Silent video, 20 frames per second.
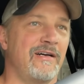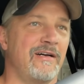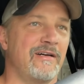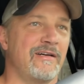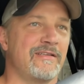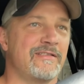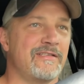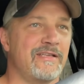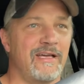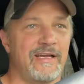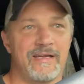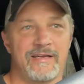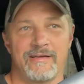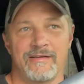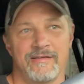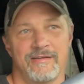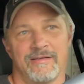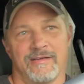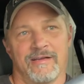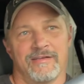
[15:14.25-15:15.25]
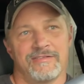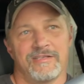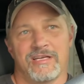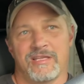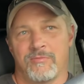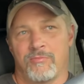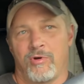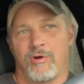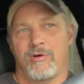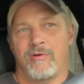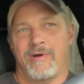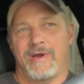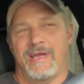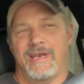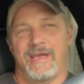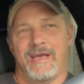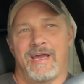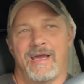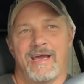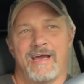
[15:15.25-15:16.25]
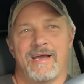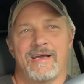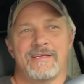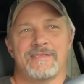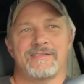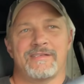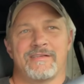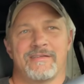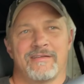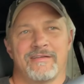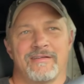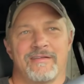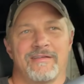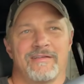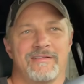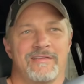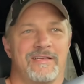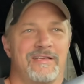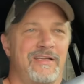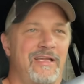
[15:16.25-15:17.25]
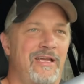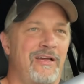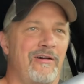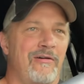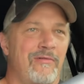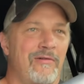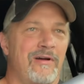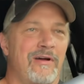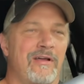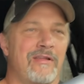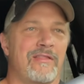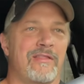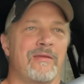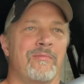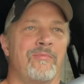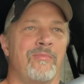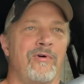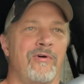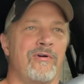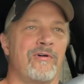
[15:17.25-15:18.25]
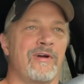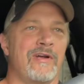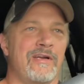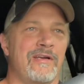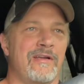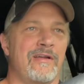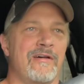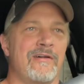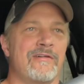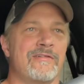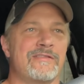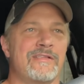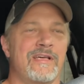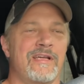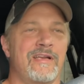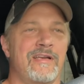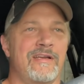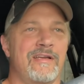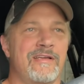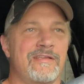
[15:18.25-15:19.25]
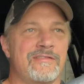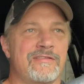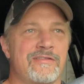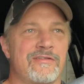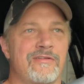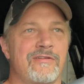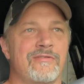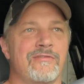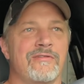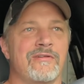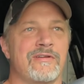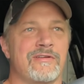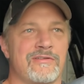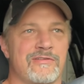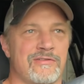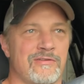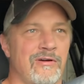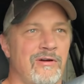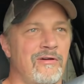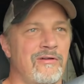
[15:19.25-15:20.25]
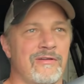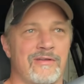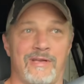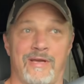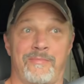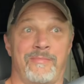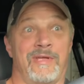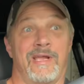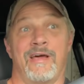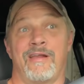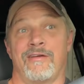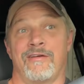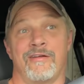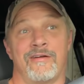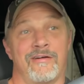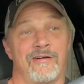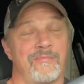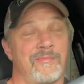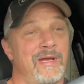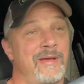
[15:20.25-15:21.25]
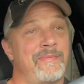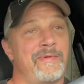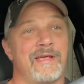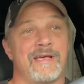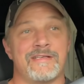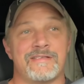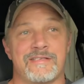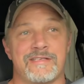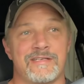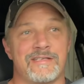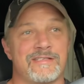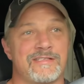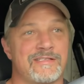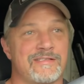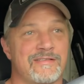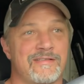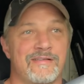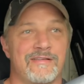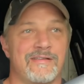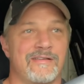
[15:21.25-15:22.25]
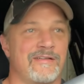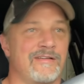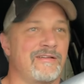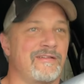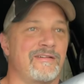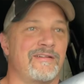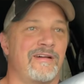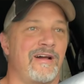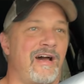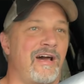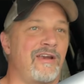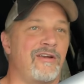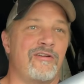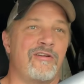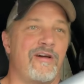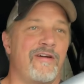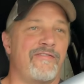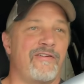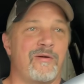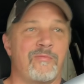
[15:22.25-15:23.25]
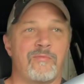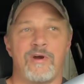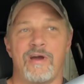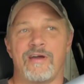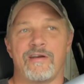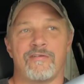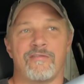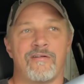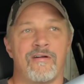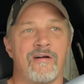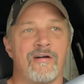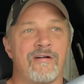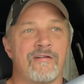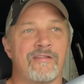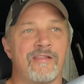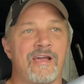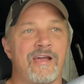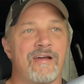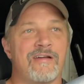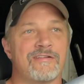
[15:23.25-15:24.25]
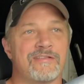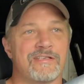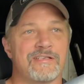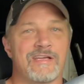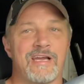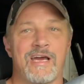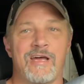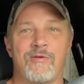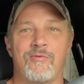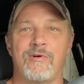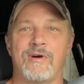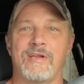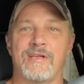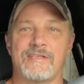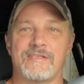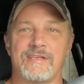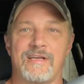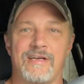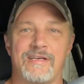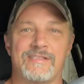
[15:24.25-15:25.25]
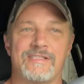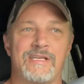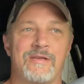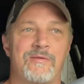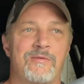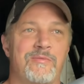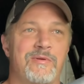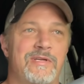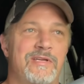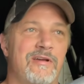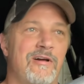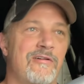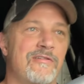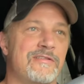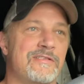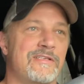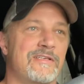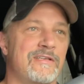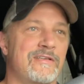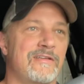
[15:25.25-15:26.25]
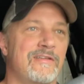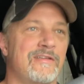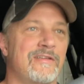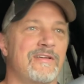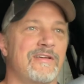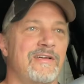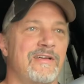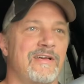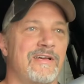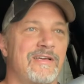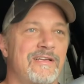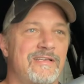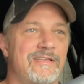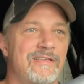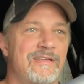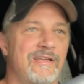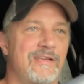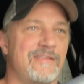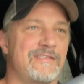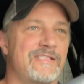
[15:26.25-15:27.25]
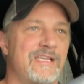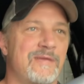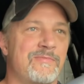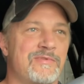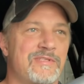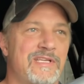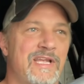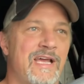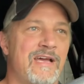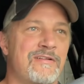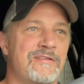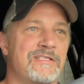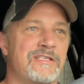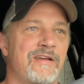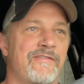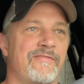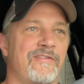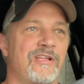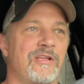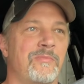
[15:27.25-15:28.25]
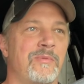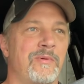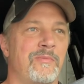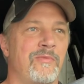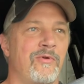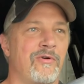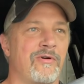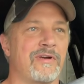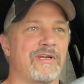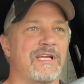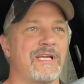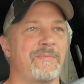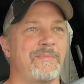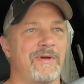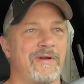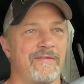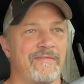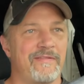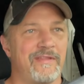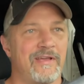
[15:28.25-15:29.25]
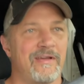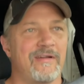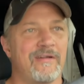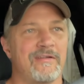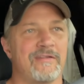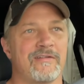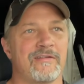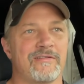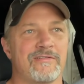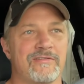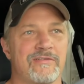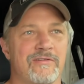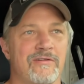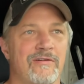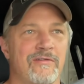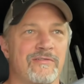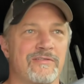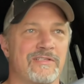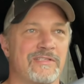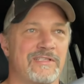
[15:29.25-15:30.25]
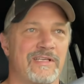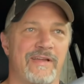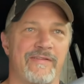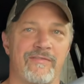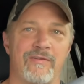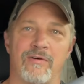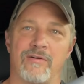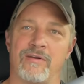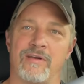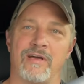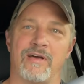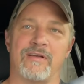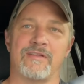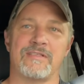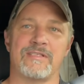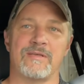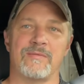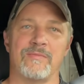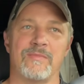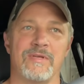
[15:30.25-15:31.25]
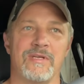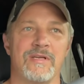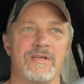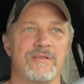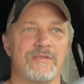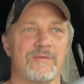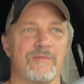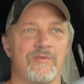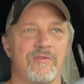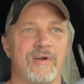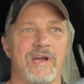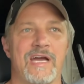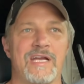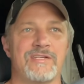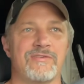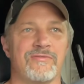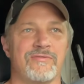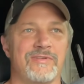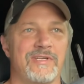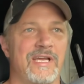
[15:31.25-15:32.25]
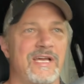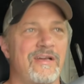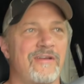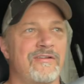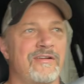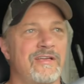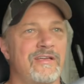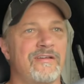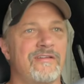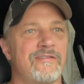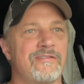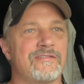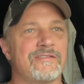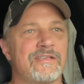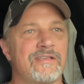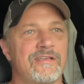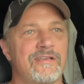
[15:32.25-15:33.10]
it's like the more weight it has to deal with, the more it knows that it needs to control it. I mean, I don't know, maybe that's just, I don't know if I'm right or wrong there. It's just kind of what I seem to be noticing. It seems to downshift a little bit more to keep everything under control, just even going on some gradual downhills